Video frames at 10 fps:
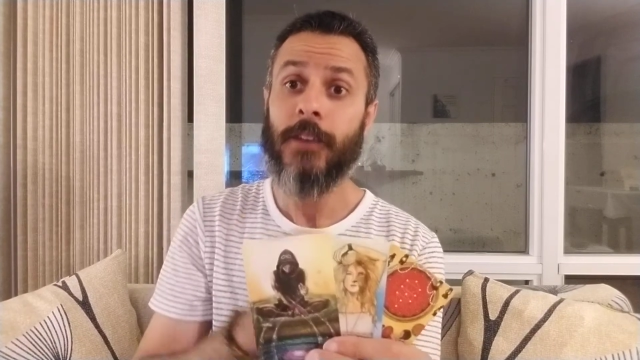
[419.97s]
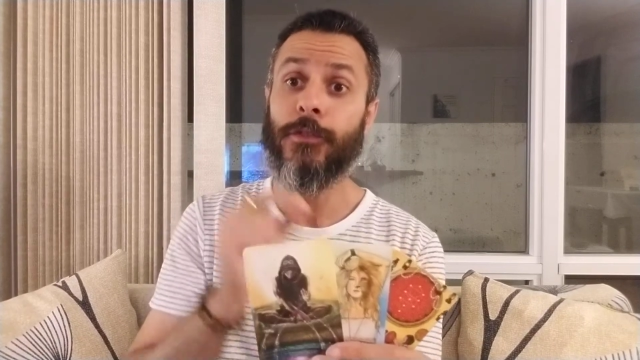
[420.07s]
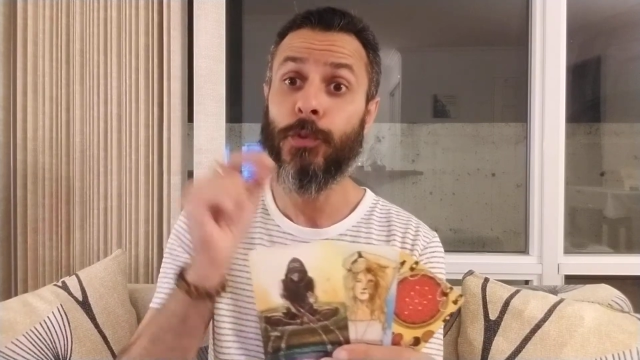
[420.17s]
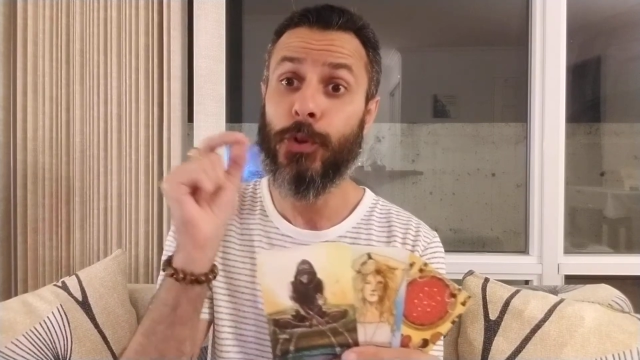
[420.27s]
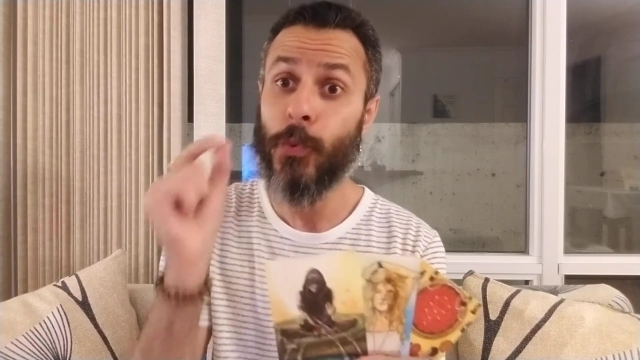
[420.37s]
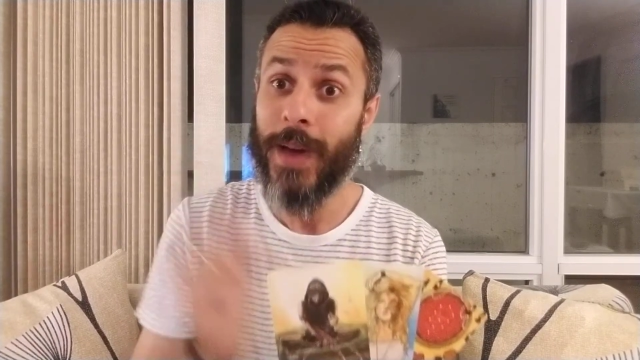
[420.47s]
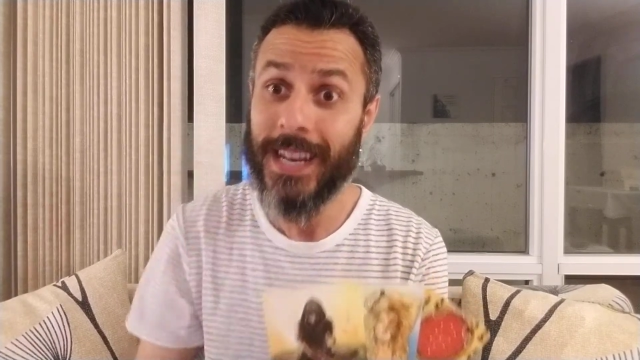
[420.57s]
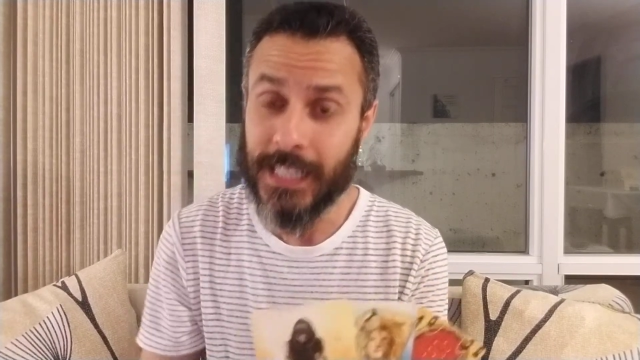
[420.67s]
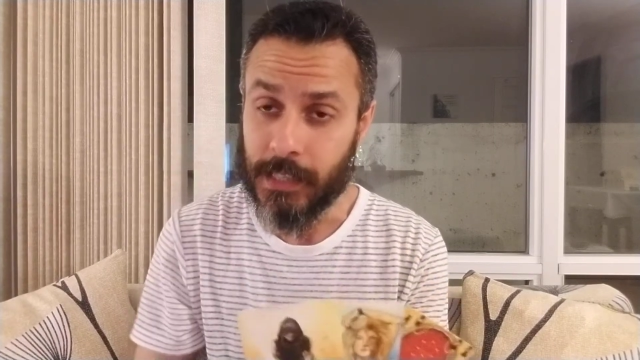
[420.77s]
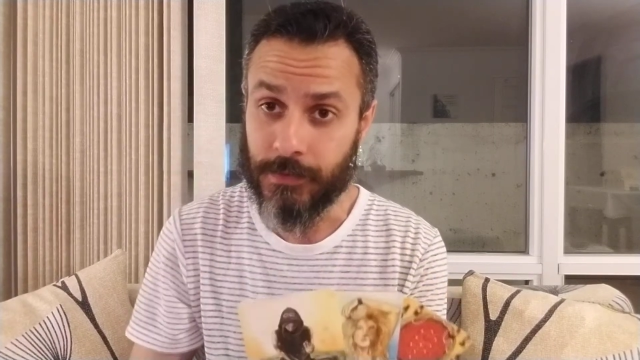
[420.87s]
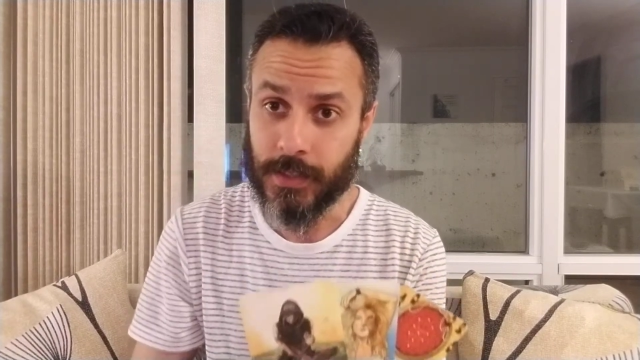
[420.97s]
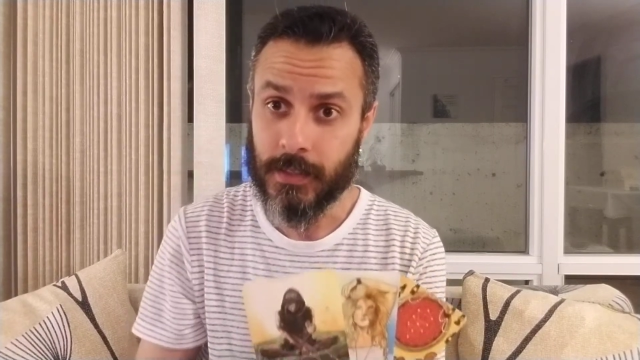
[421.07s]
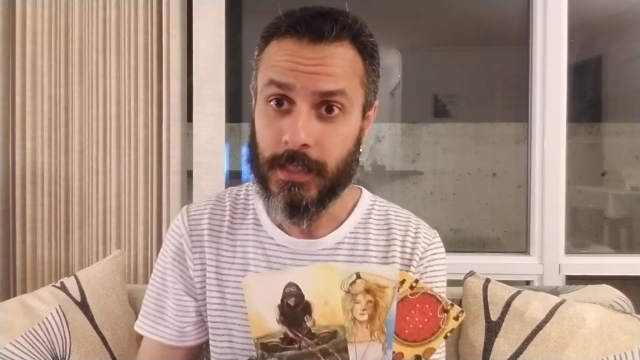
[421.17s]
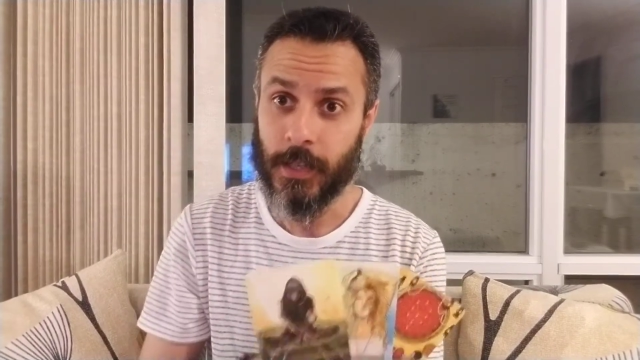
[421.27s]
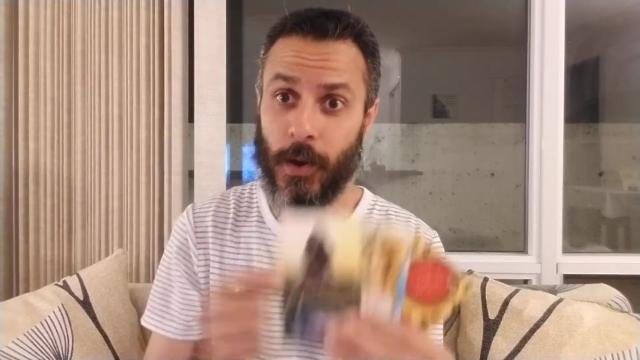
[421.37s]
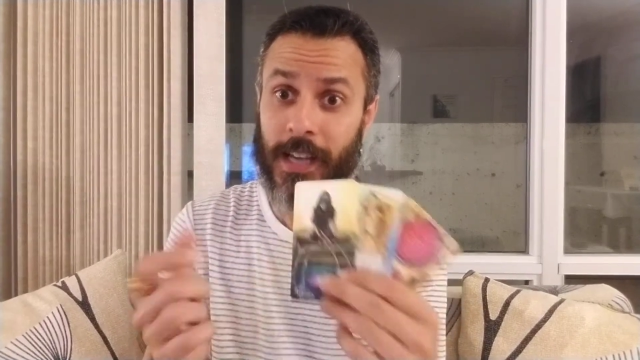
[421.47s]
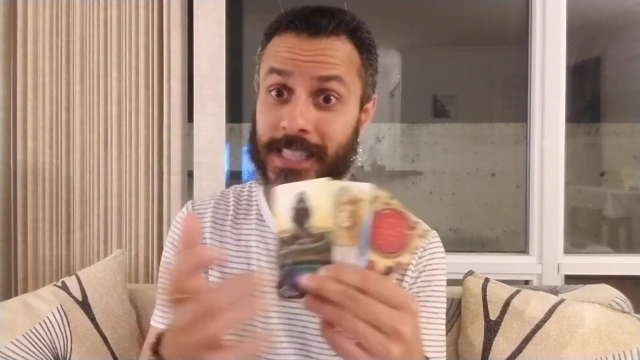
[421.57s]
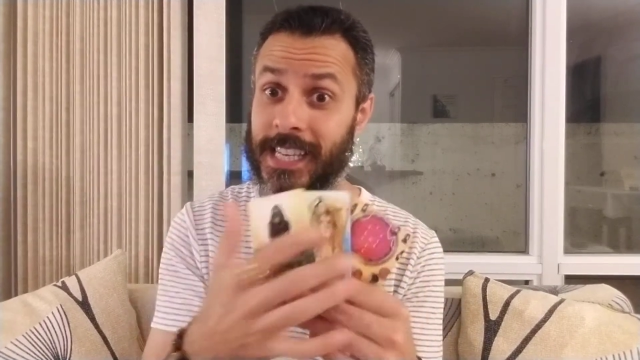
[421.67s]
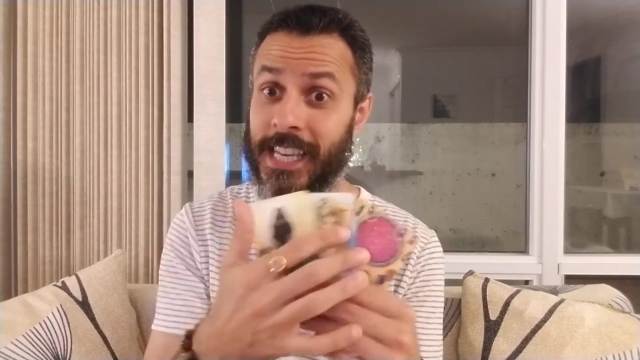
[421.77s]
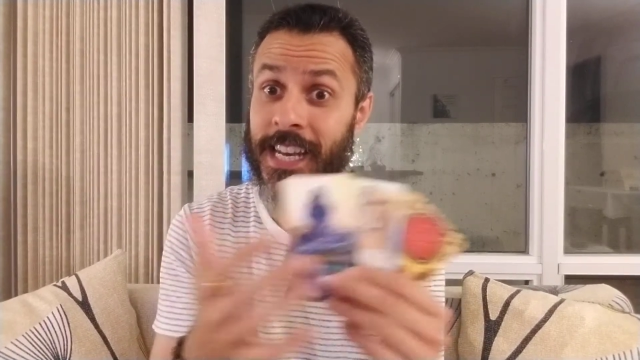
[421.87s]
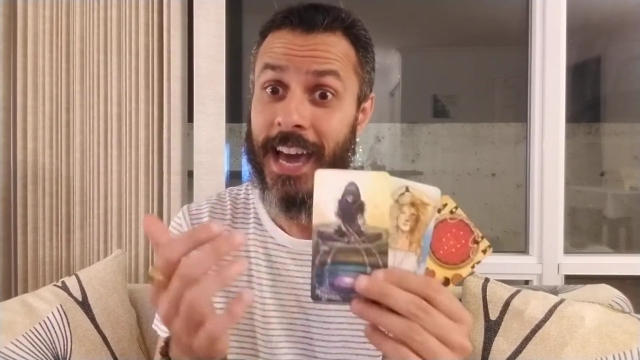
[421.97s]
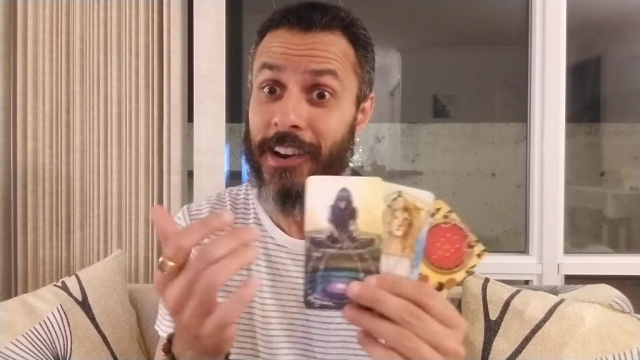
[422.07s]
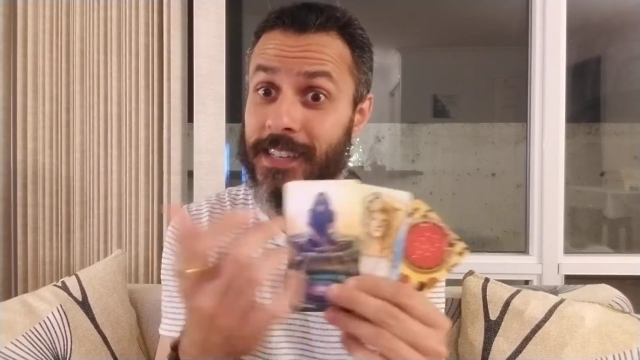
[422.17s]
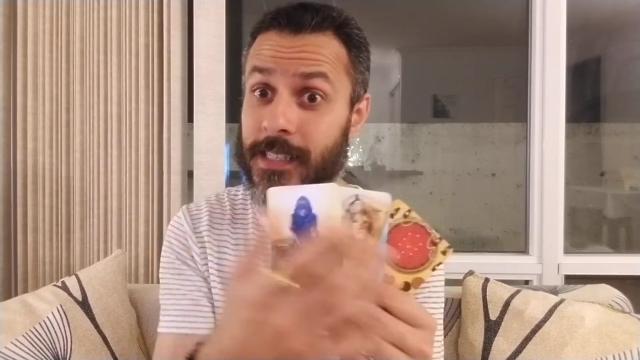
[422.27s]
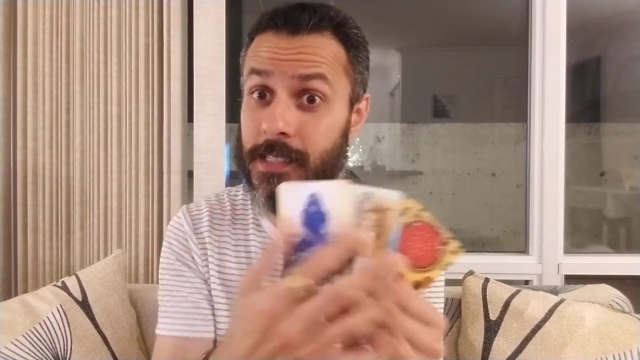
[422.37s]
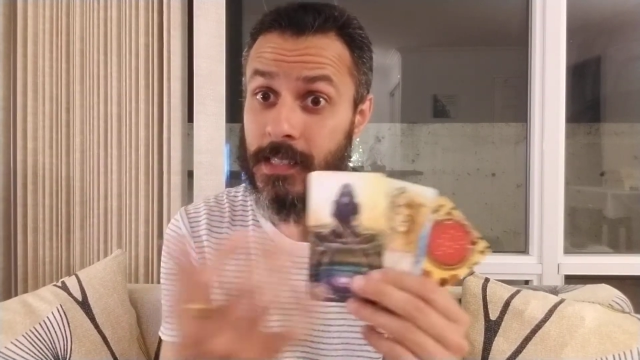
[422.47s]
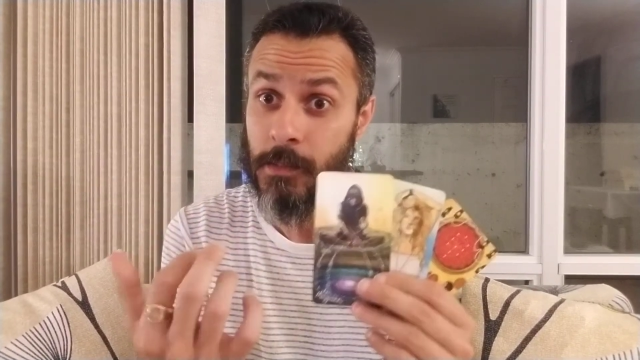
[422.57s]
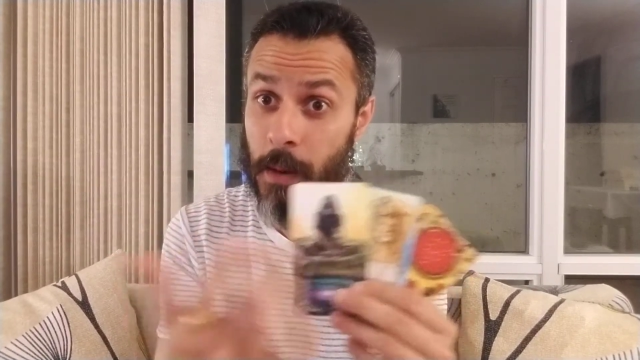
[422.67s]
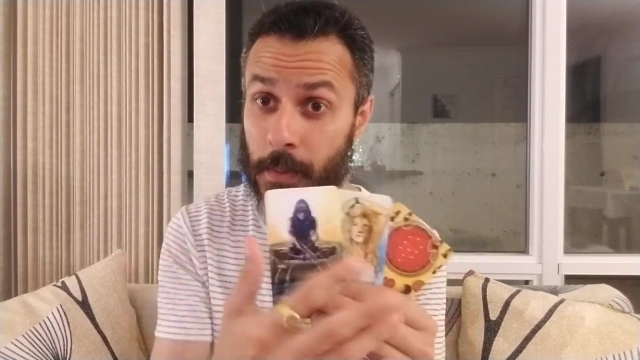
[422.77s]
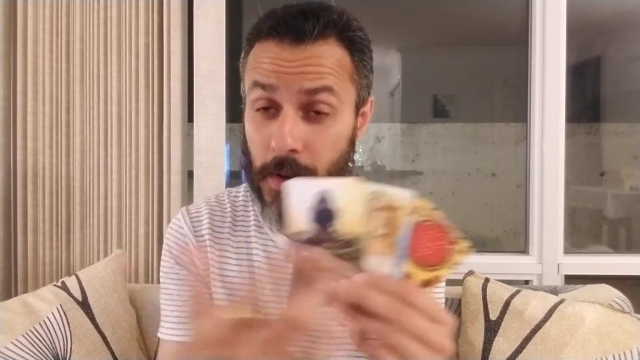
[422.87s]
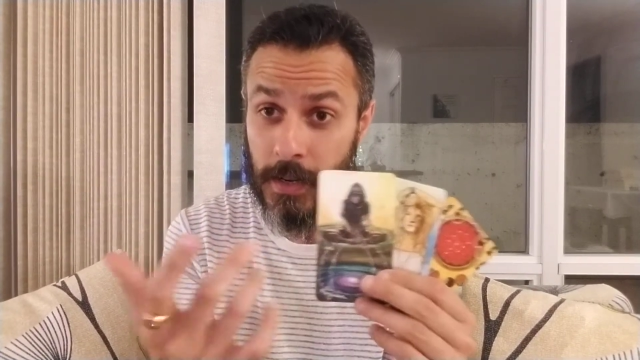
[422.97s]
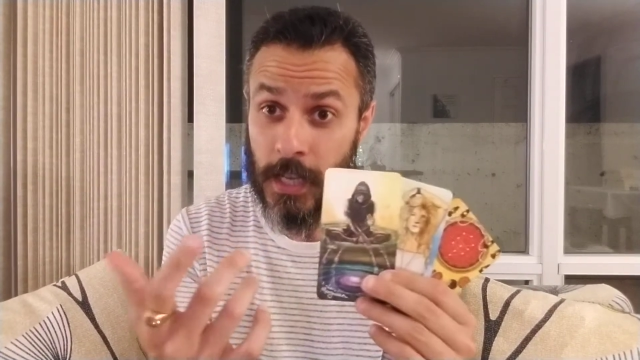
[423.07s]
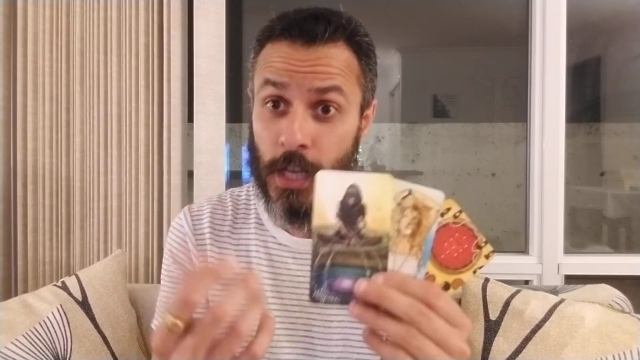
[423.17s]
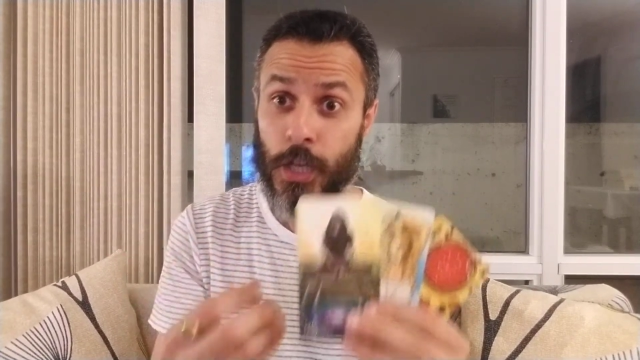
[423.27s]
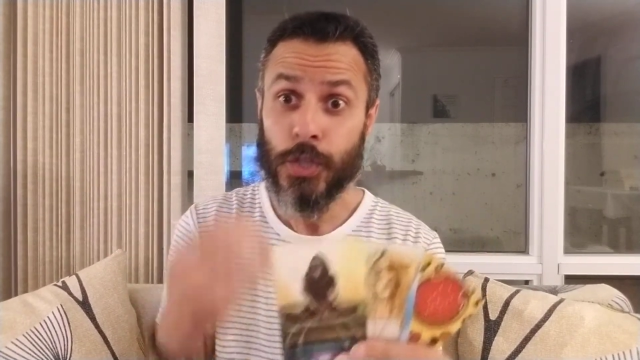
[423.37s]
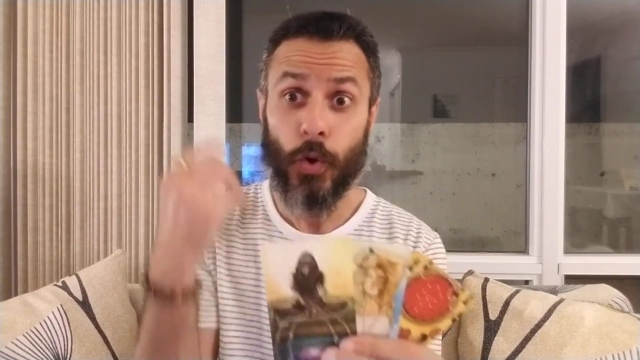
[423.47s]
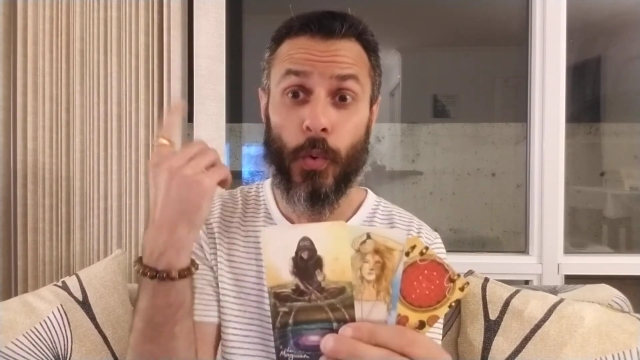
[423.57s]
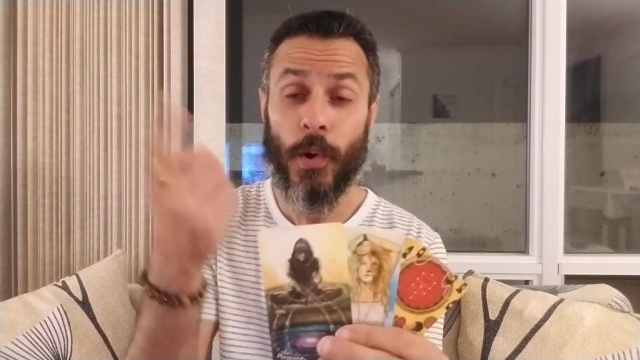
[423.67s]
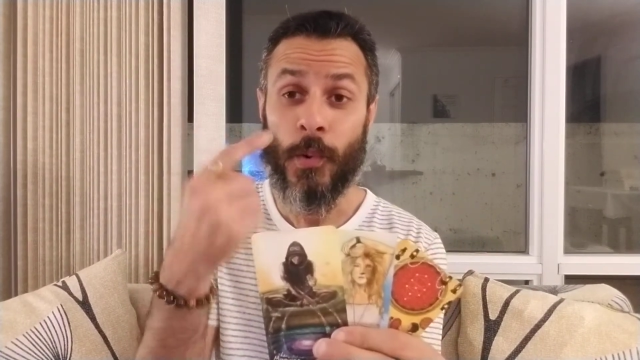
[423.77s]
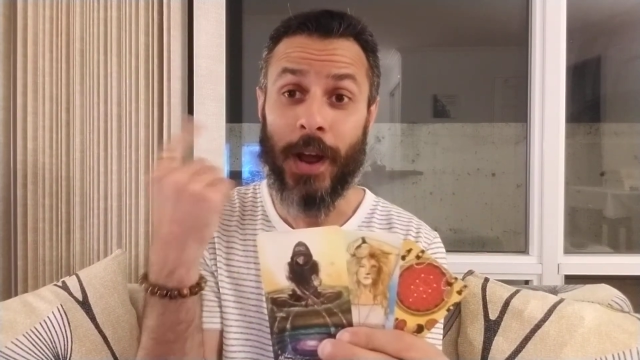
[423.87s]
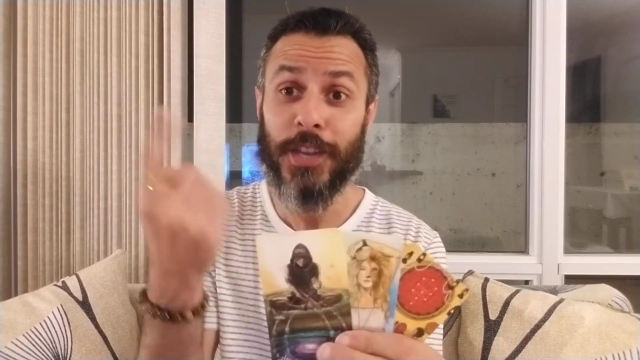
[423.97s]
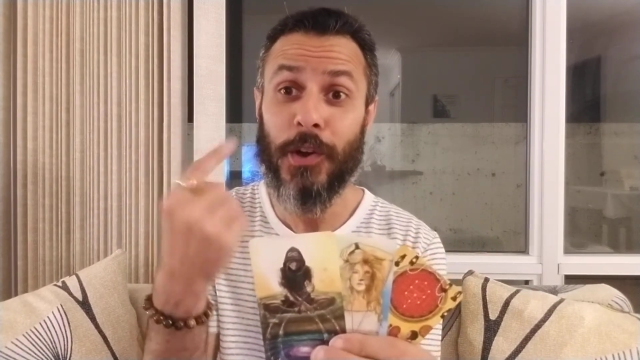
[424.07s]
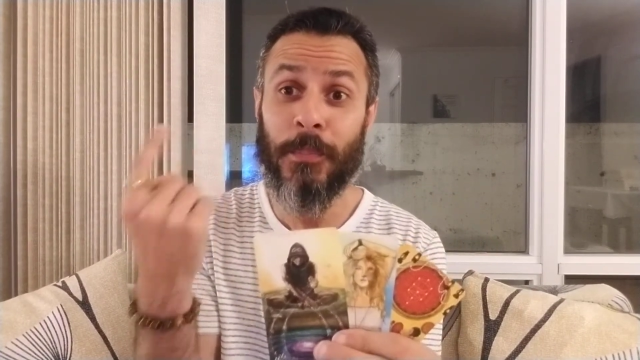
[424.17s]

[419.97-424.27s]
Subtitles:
Through your relatives. I see inheritance, remember? So run your